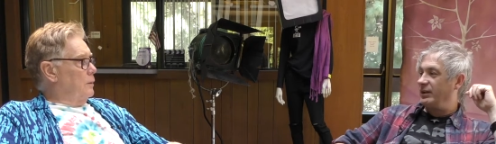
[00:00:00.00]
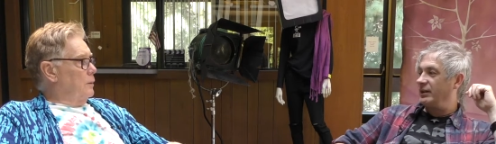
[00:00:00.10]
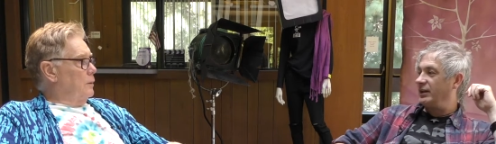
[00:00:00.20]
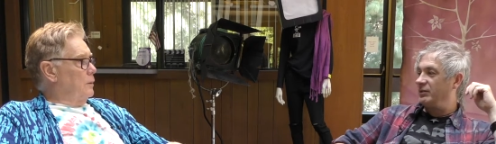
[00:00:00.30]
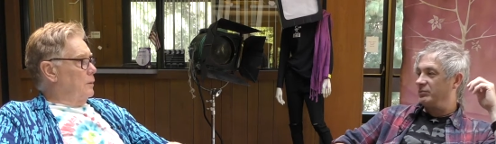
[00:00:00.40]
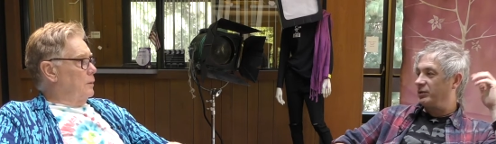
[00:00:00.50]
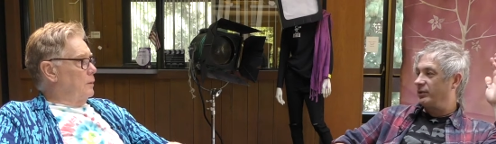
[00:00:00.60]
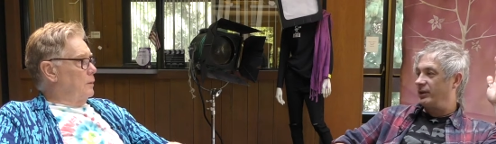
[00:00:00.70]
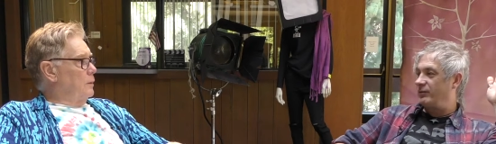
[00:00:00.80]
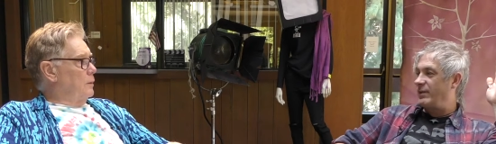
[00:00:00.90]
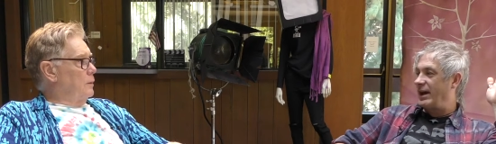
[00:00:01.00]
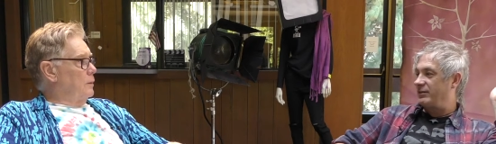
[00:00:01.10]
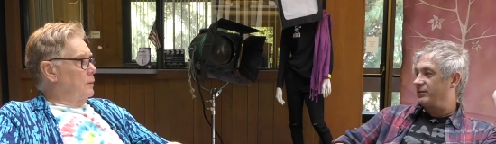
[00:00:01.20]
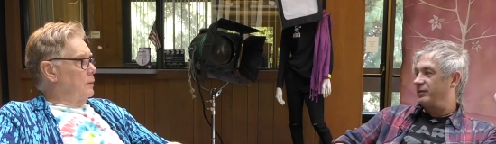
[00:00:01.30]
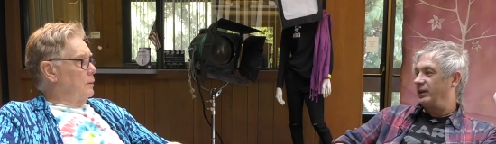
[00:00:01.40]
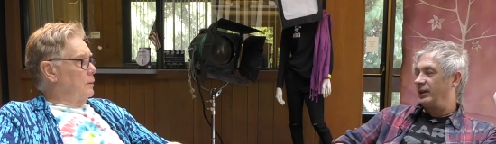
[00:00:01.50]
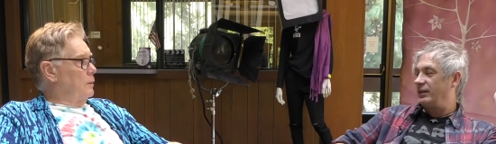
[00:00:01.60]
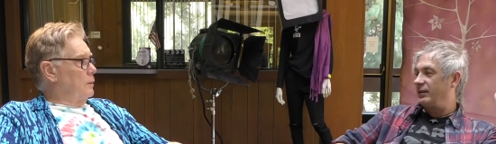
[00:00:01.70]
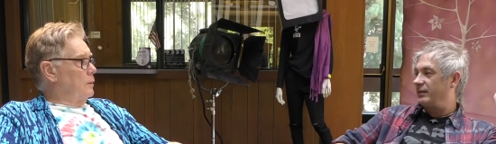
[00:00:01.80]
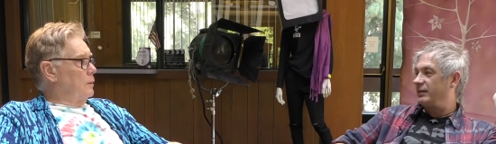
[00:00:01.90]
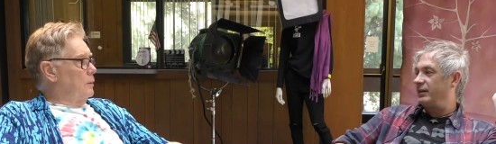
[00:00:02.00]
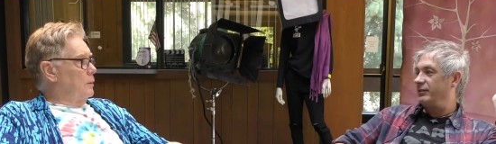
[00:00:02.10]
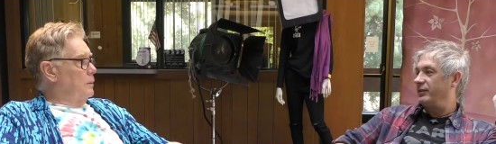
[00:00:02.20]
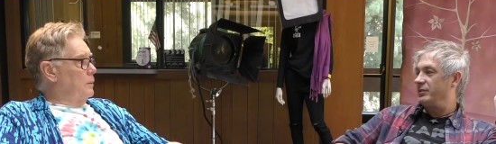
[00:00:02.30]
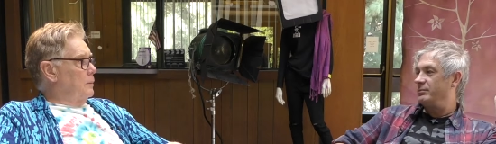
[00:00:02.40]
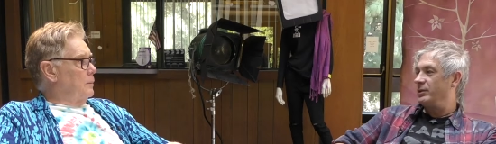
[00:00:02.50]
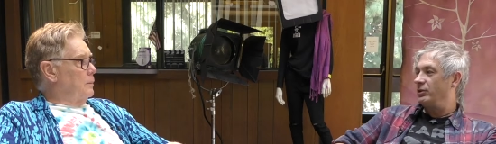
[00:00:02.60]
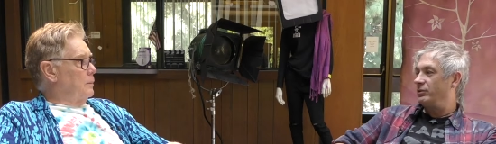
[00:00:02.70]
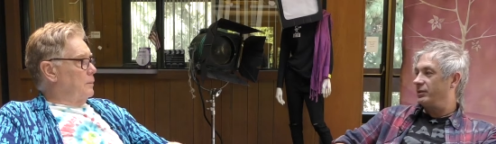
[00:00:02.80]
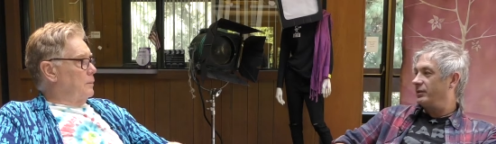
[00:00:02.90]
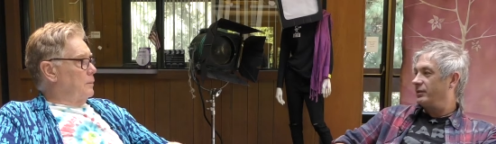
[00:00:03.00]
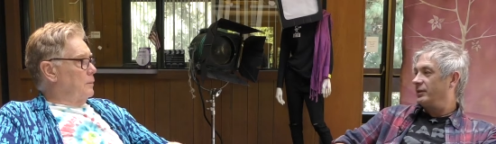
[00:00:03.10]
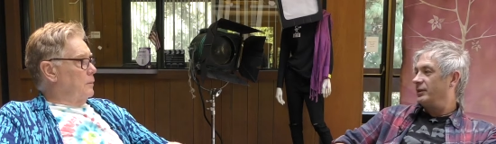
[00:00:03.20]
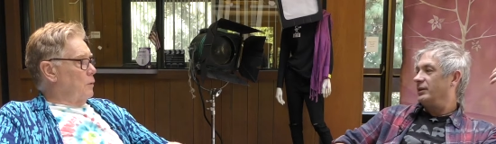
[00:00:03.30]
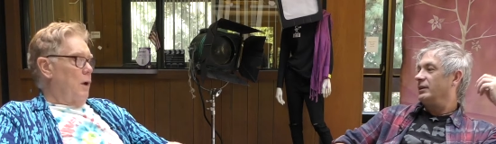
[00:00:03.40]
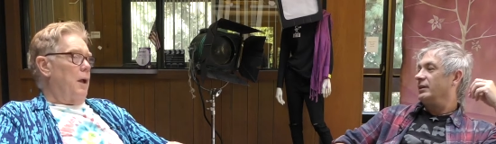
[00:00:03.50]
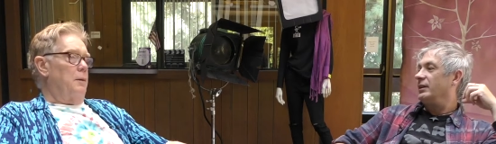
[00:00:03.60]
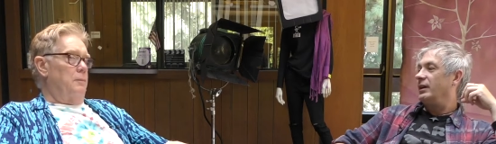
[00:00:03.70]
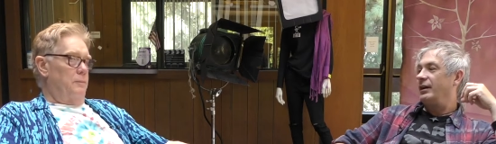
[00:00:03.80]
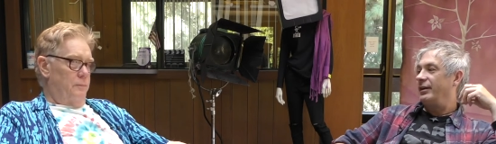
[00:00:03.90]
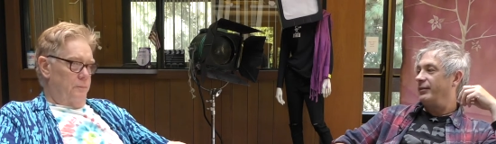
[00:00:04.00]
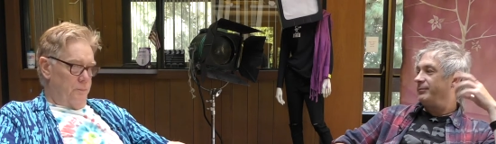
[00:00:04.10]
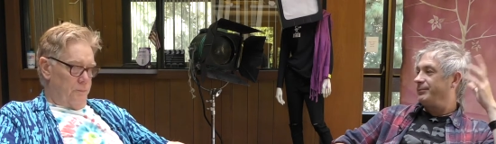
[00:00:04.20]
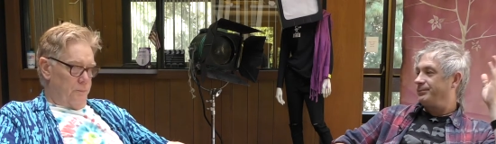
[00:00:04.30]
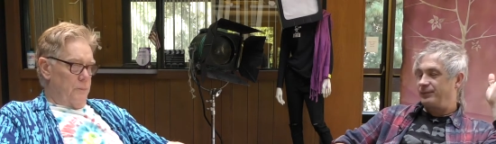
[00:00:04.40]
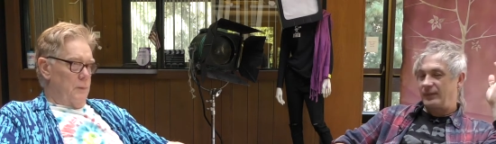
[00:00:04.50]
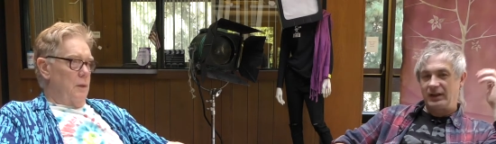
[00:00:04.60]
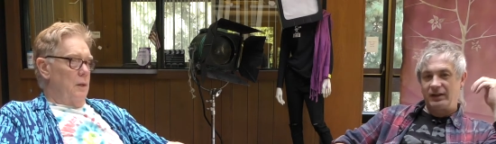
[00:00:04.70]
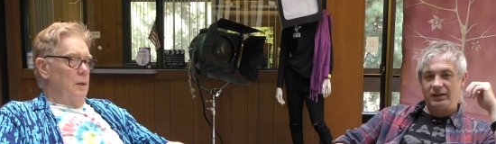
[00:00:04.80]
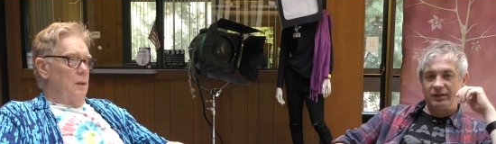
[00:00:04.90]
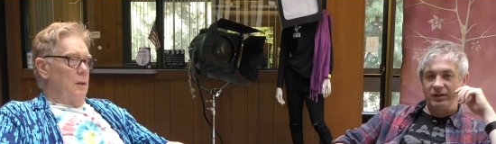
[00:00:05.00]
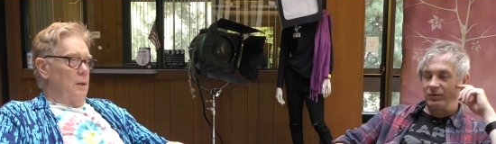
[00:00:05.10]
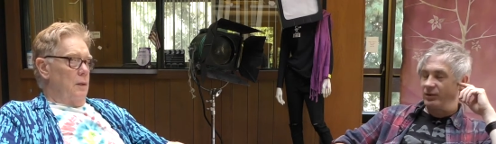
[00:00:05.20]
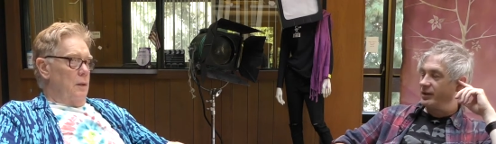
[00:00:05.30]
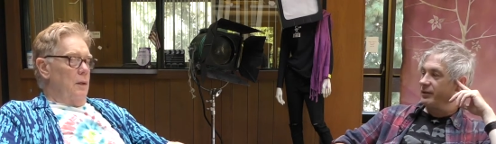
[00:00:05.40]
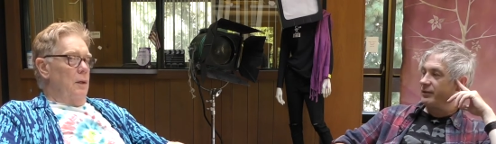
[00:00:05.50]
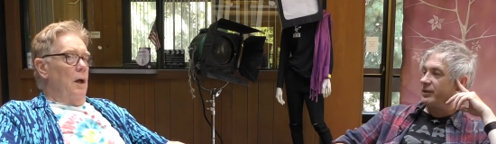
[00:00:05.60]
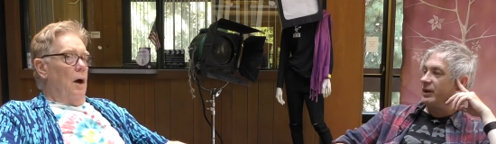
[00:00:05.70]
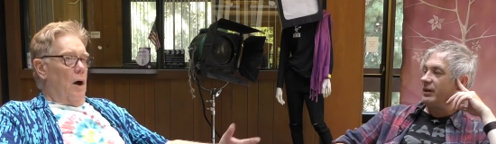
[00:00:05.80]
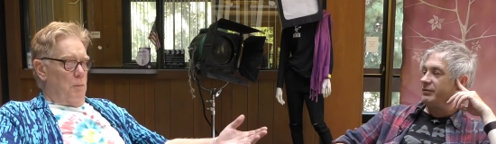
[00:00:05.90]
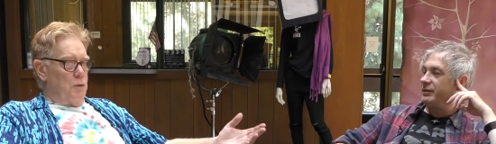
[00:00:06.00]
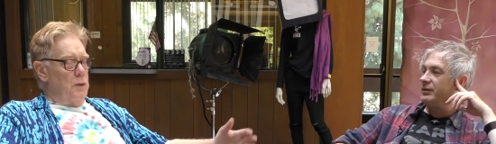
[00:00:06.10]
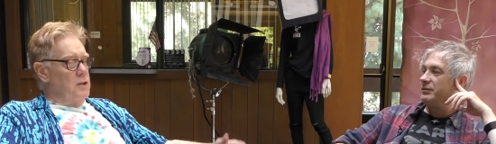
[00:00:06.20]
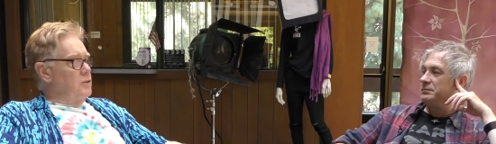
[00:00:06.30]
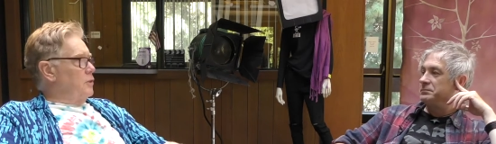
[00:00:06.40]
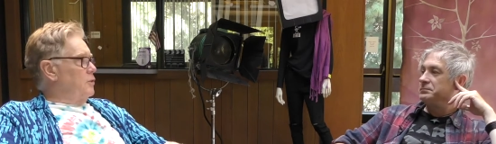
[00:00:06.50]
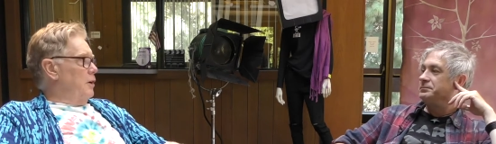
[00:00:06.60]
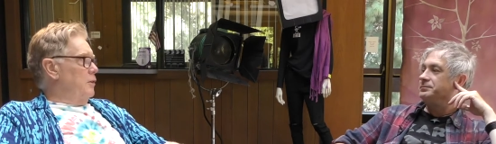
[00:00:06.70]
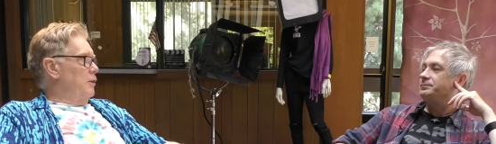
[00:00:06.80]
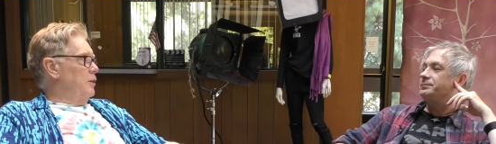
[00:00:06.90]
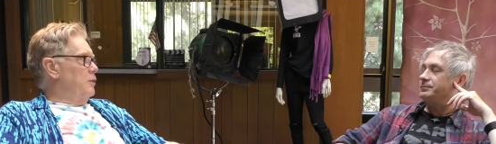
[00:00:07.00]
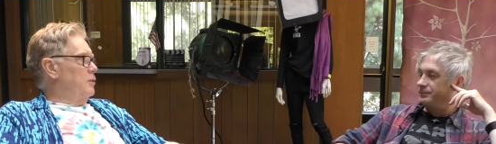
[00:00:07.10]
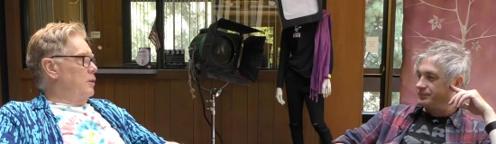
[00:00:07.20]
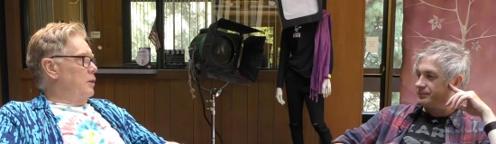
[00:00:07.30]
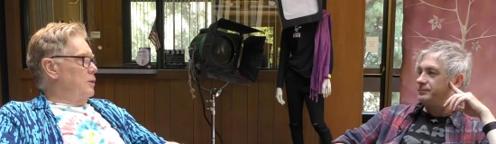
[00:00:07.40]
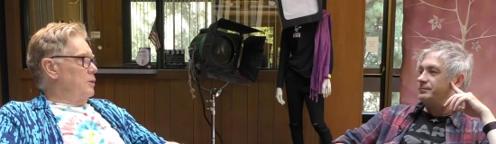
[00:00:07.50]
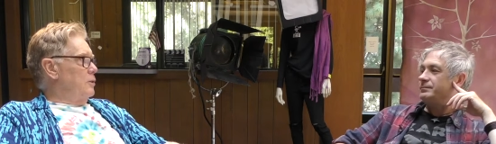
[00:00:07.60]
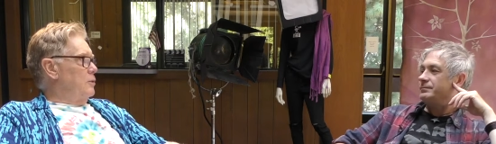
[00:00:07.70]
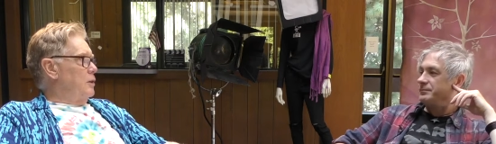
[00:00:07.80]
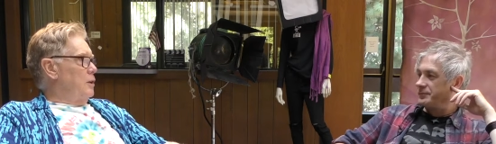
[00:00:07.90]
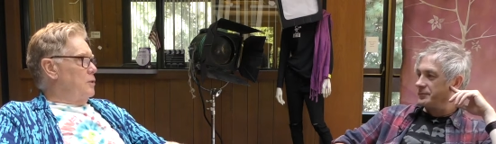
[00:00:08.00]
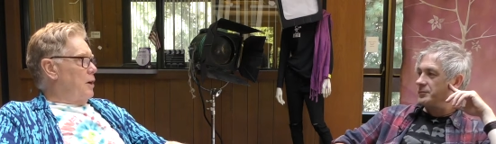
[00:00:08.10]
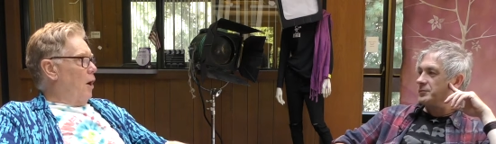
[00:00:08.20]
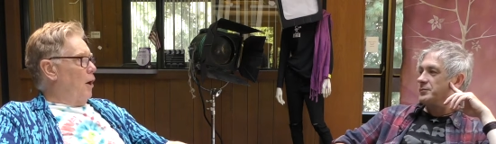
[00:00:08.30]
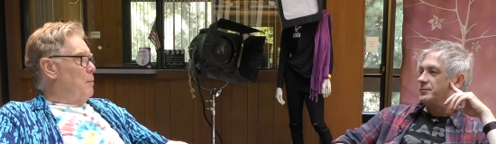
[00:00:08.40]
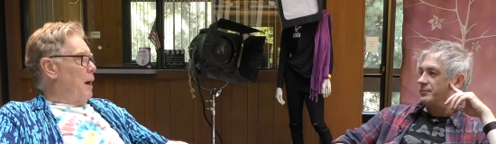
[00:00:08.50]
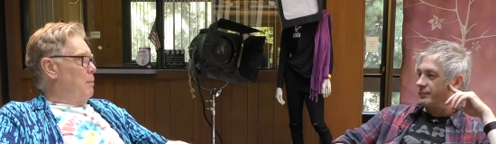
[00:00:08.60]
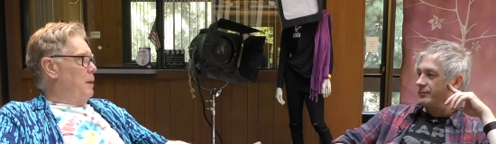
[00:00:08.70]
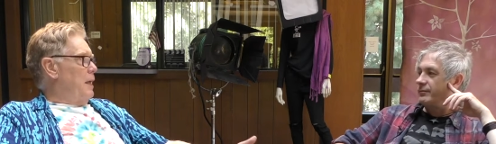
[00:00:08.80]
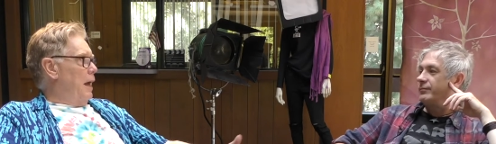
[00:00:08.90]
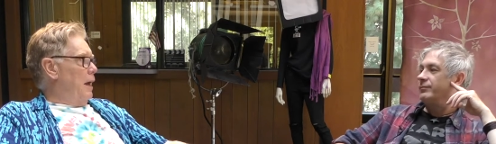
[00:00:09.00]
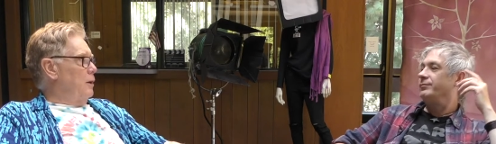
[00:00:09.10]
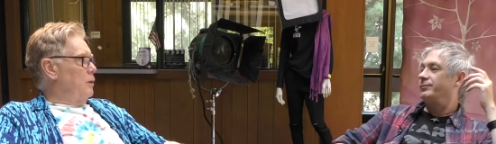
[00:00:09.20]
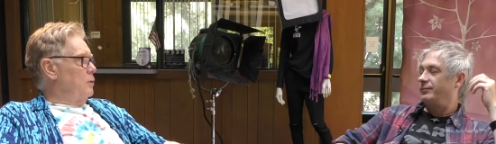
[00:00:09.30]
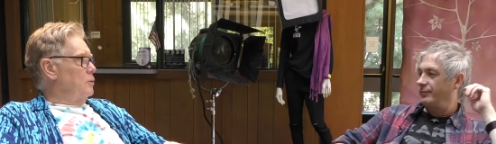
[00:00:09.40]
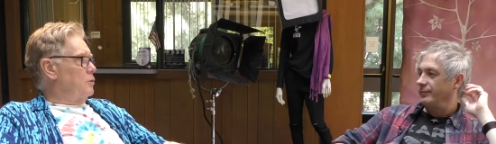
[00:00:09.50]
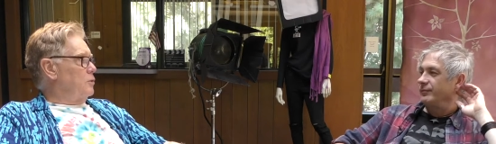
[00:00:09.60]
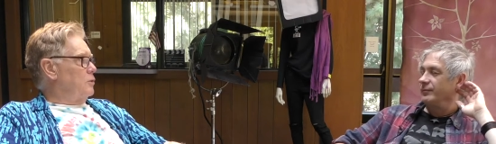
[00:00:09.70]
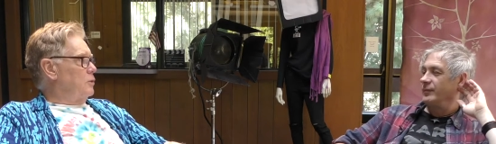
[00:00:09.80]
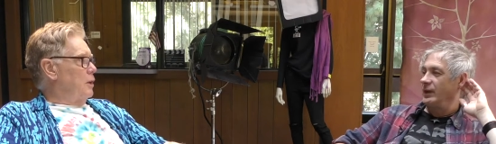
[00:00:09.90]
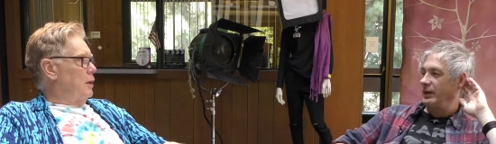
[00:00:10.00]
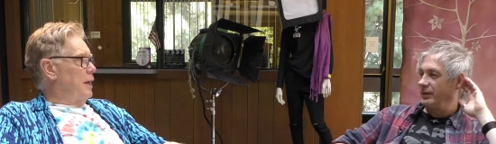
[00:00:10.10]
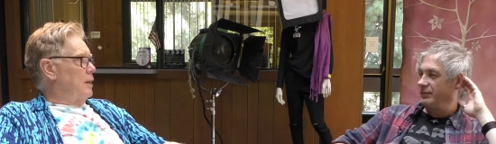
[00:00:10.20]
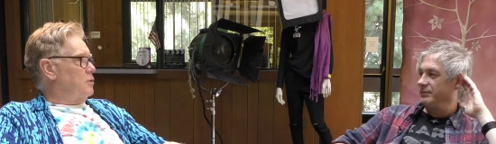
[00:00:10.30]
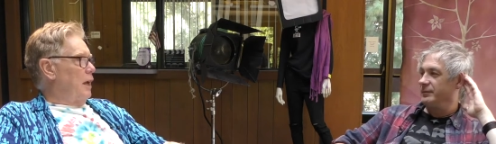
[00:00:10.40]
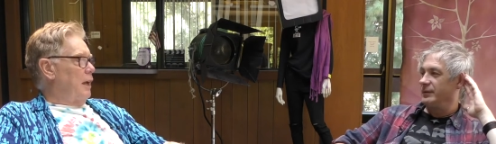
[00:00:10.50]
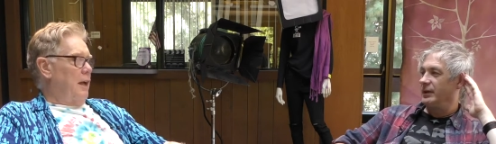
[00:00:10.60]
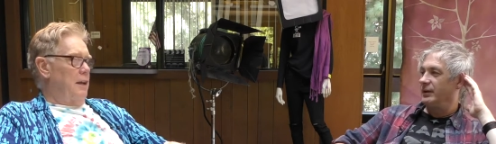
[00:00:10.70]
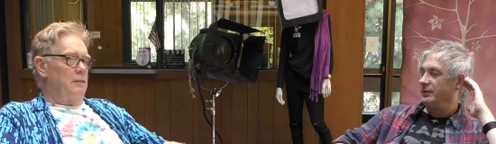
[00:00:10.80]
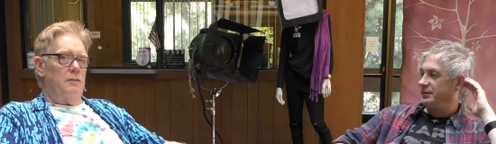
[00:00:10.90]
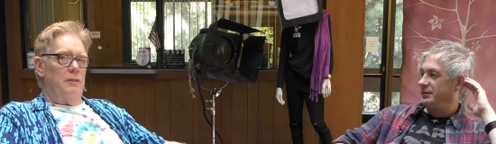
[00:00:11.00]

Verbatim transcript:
Speaker 1: that he employs masterfully into this stuff is the Moog. Right. Um, uh, along with other stuff.
Speaker 2: ARP 2600s he used, he used the RMI pianos. That, yeah, that's how I yeah. kind of